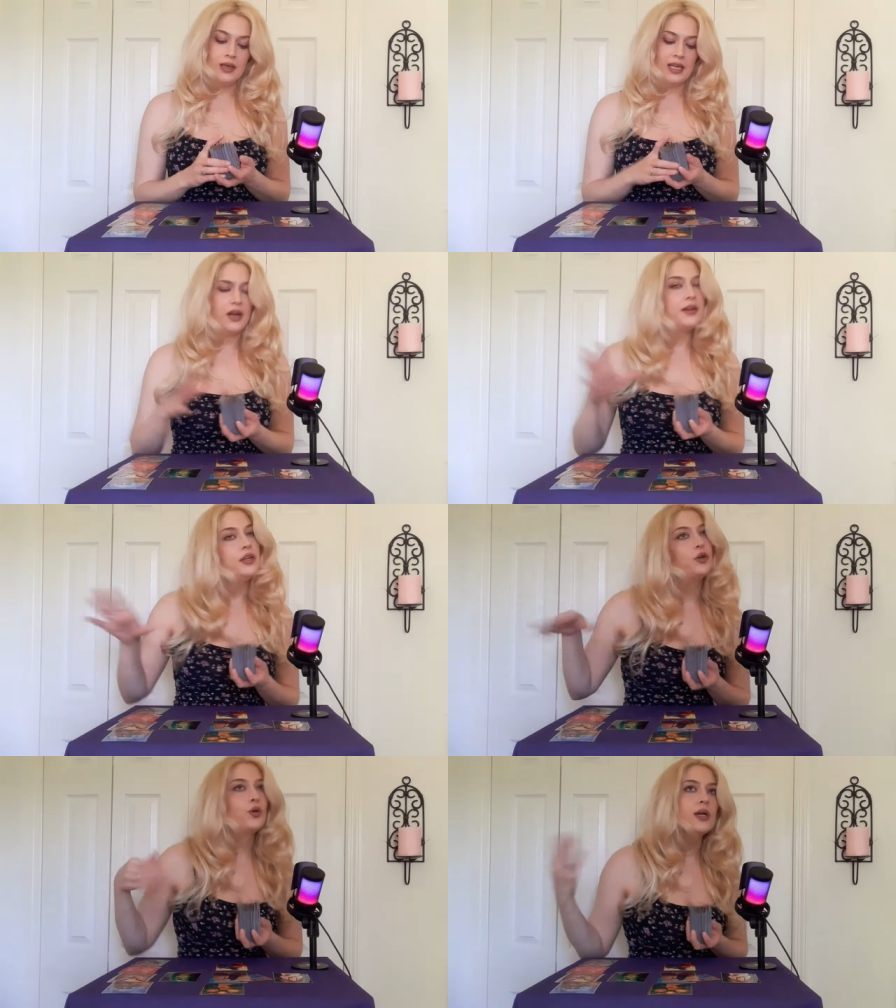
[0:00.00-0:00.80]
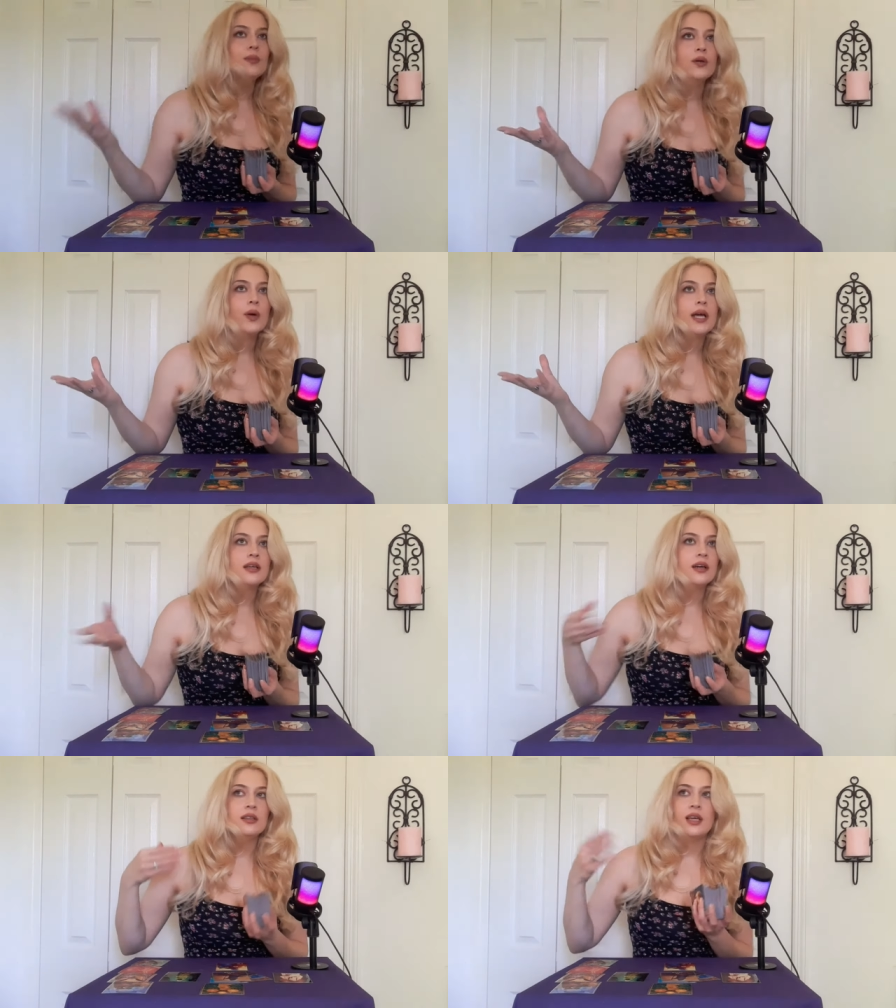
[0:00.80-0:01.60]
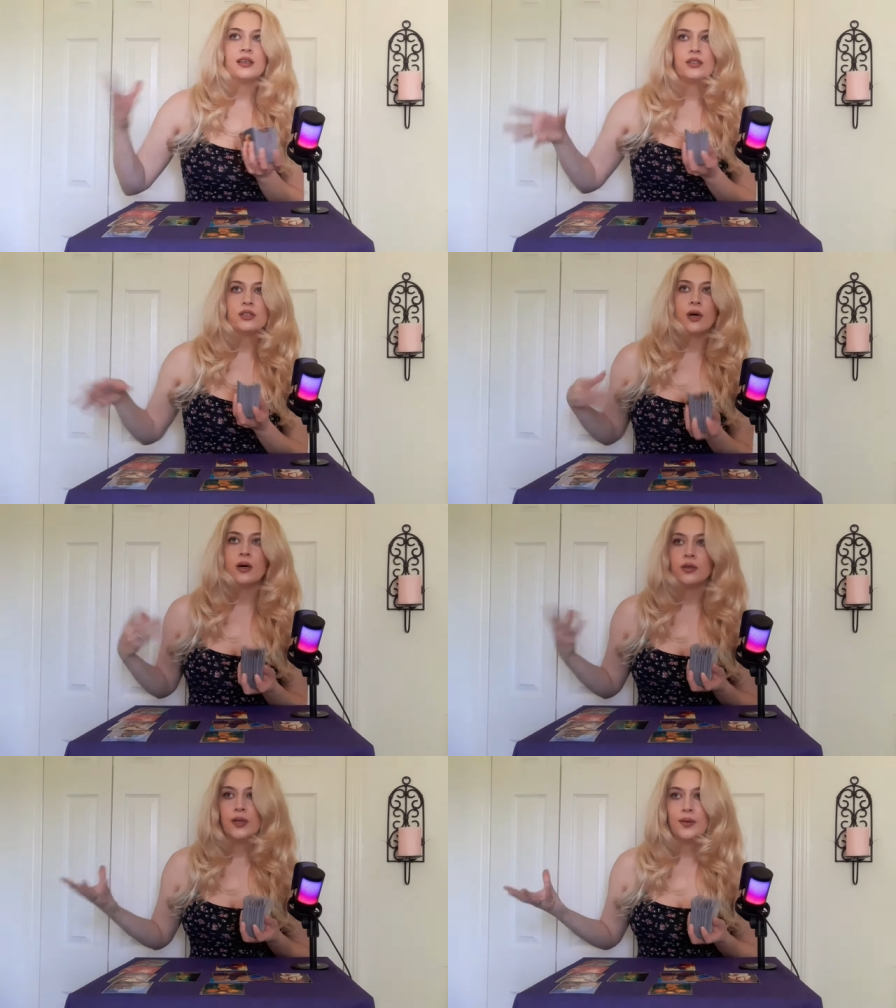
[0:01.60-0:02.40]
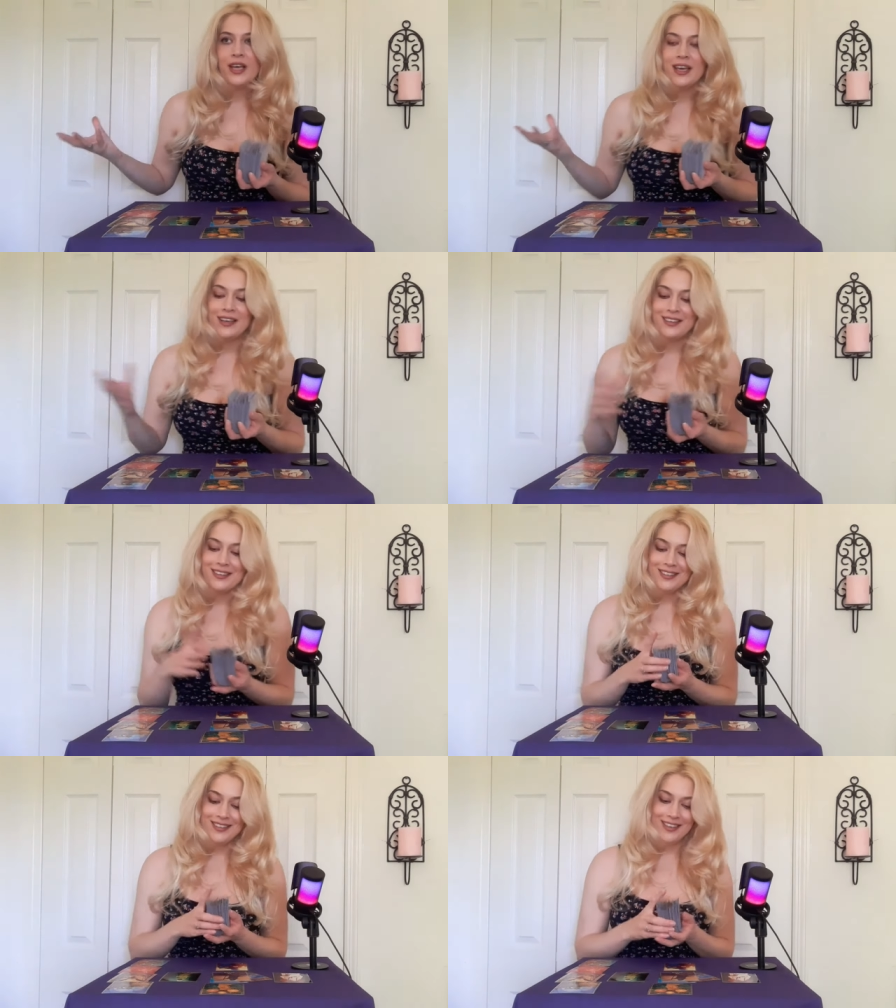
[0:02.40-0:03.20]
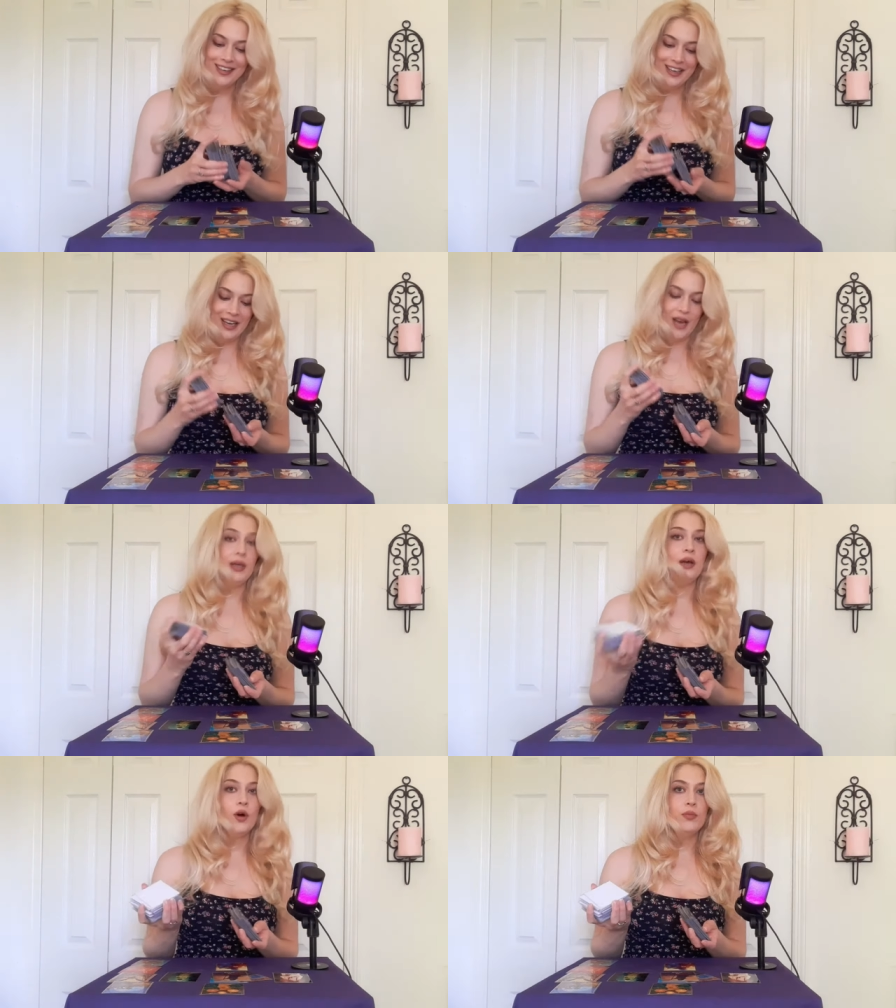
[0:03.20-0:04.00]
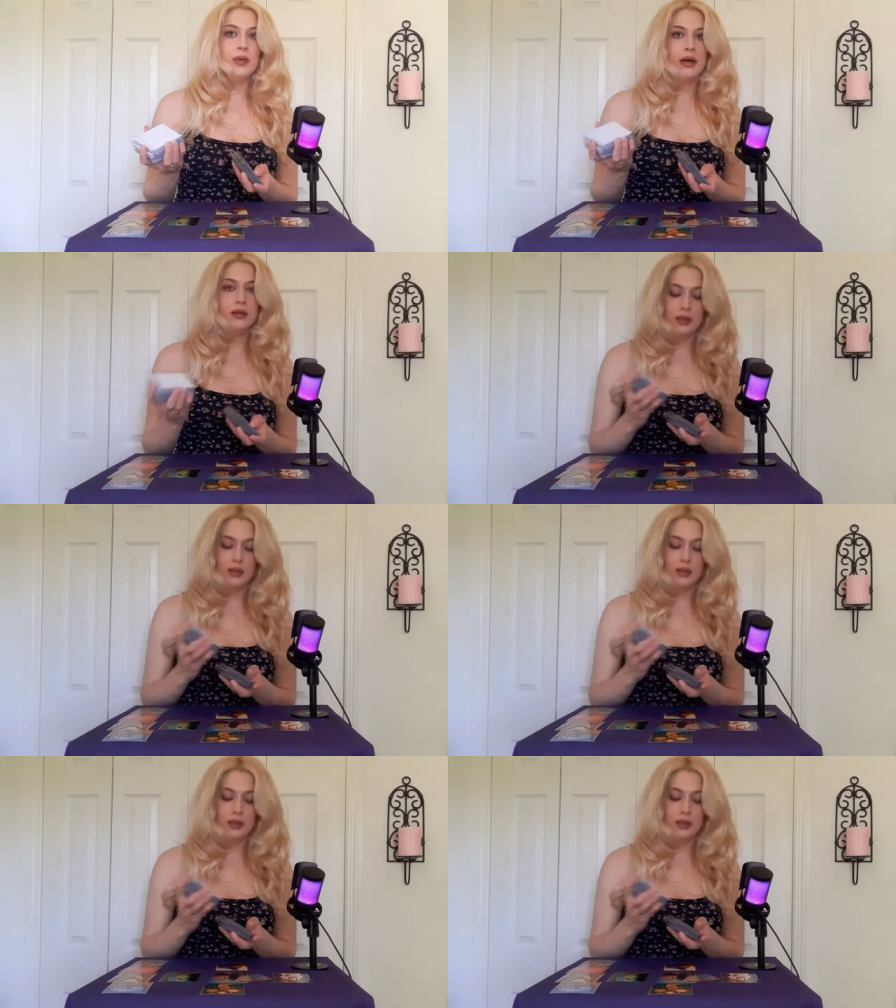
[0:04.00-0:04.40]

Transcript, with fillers: And not in a creepy way, not in like a stalkery way. I mean, I hope not.